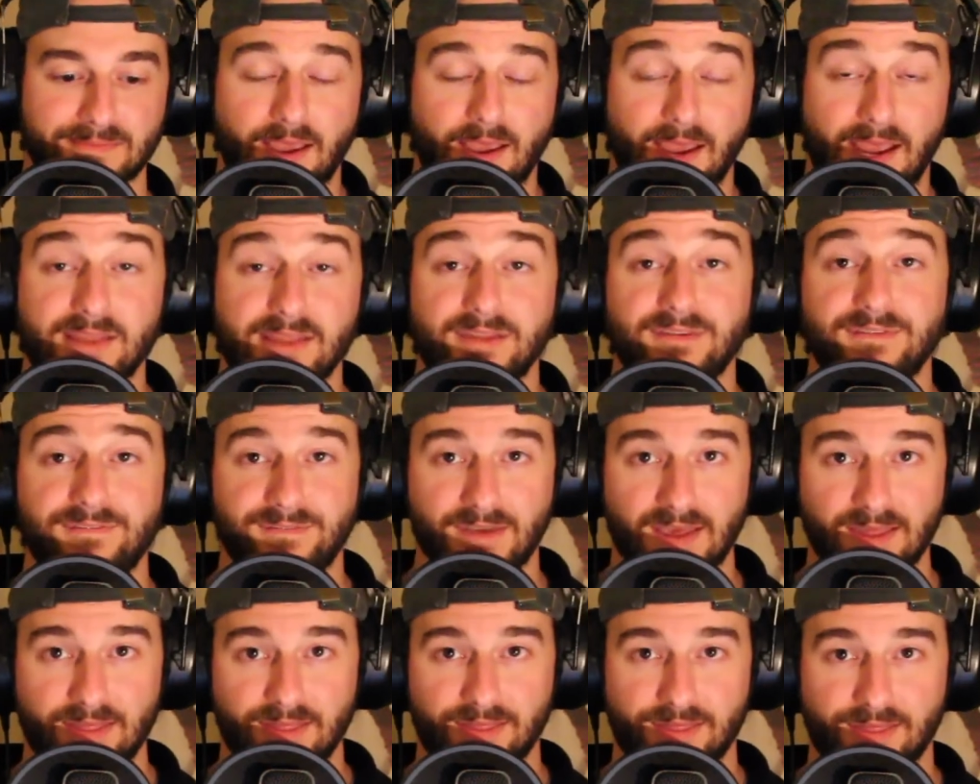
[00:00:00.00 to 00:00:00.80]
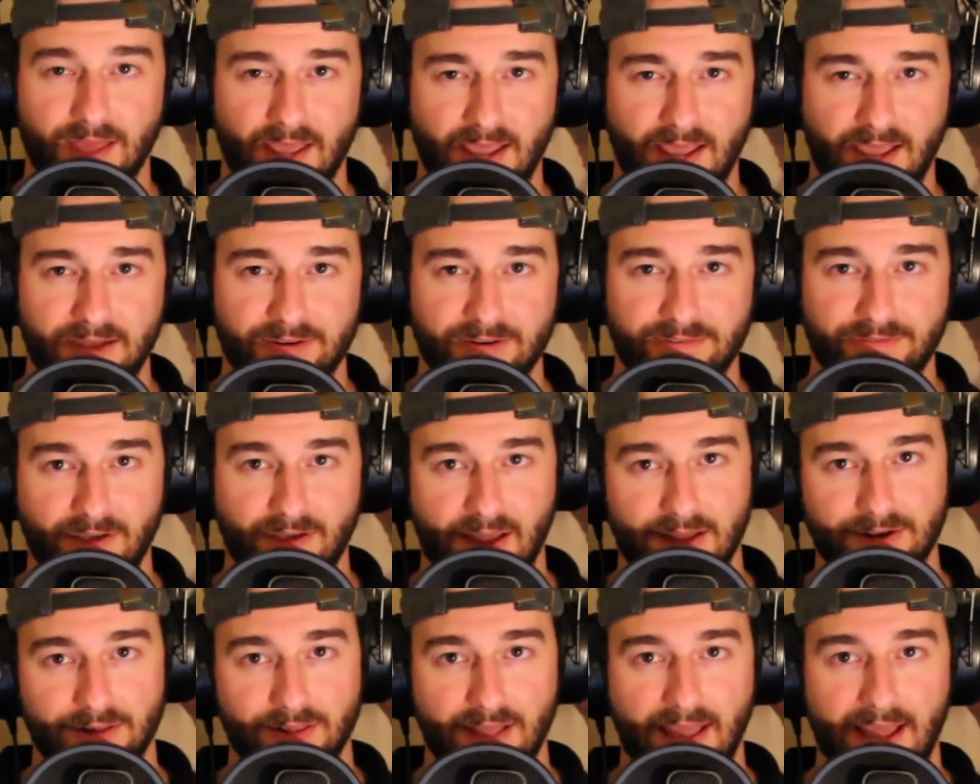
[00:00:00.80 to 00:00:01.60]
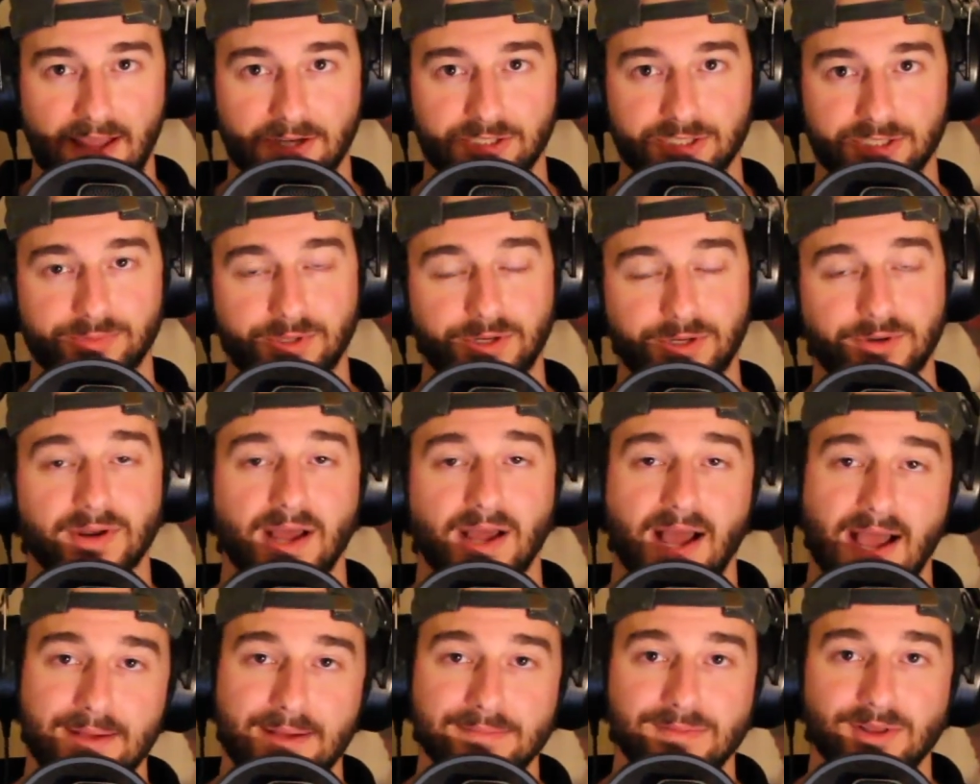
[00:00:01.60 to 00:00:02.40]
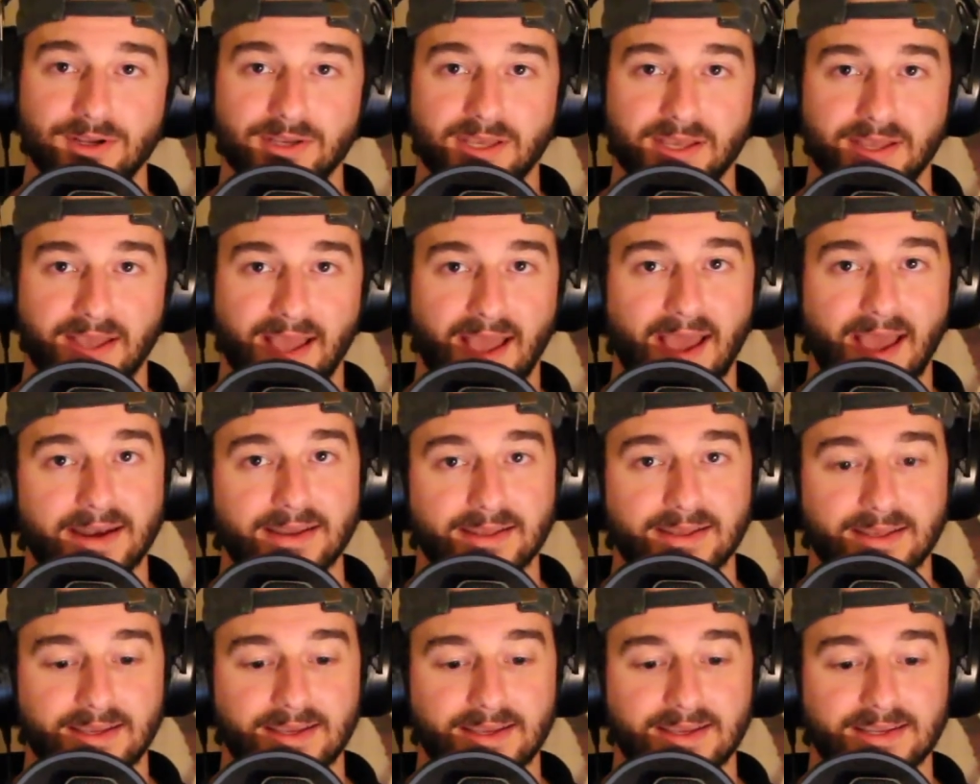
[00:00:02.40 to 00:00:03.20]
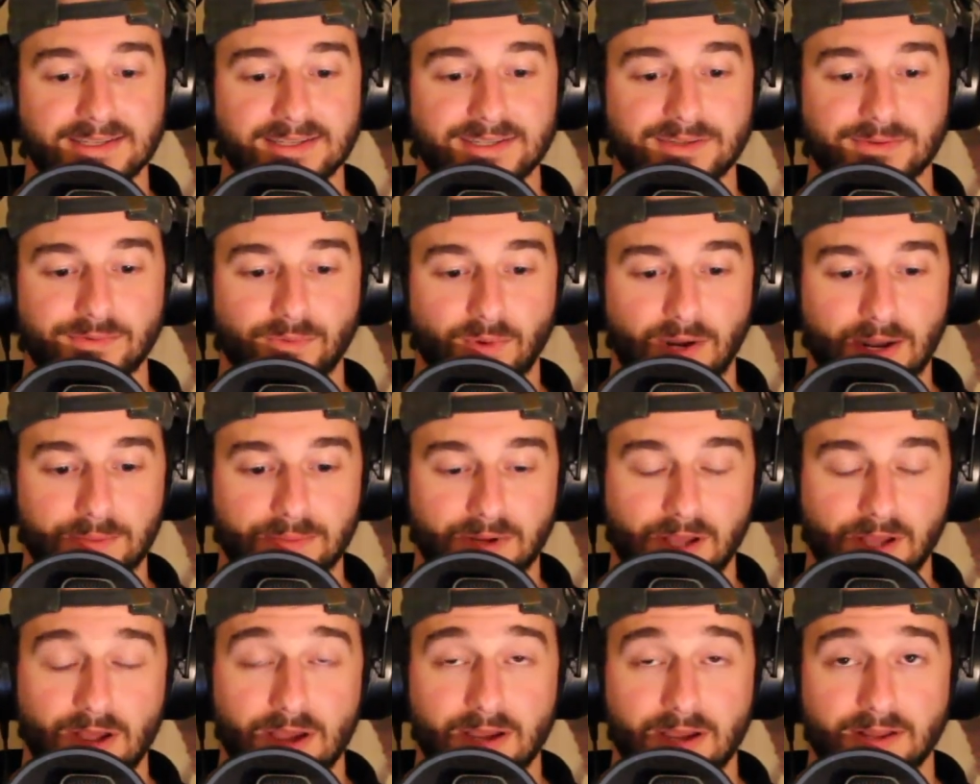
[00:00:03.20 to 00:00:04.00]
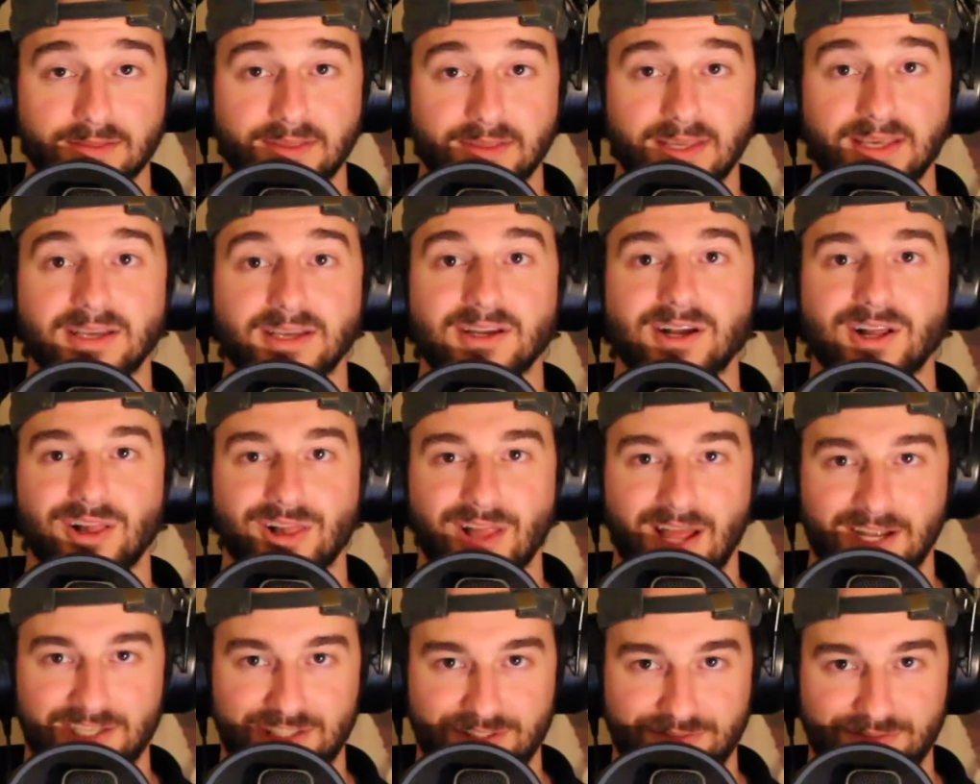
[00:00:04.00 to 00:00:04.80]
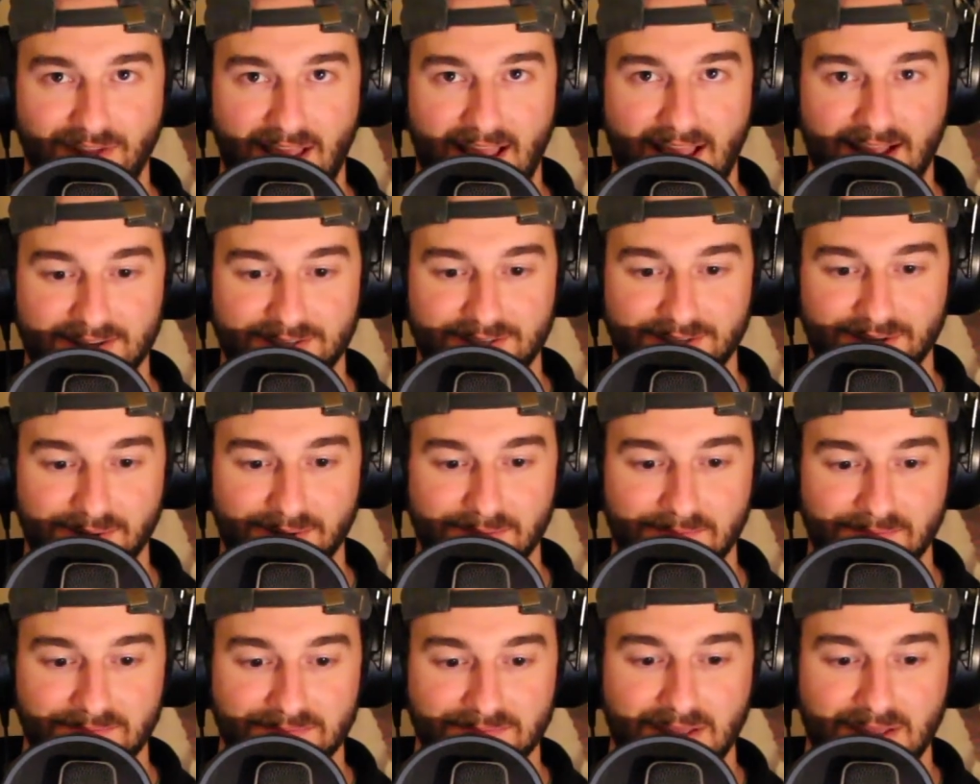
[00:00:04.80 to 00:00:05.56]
And the fifth and final attribute I'm looking at is what I'm calling the clutch factor.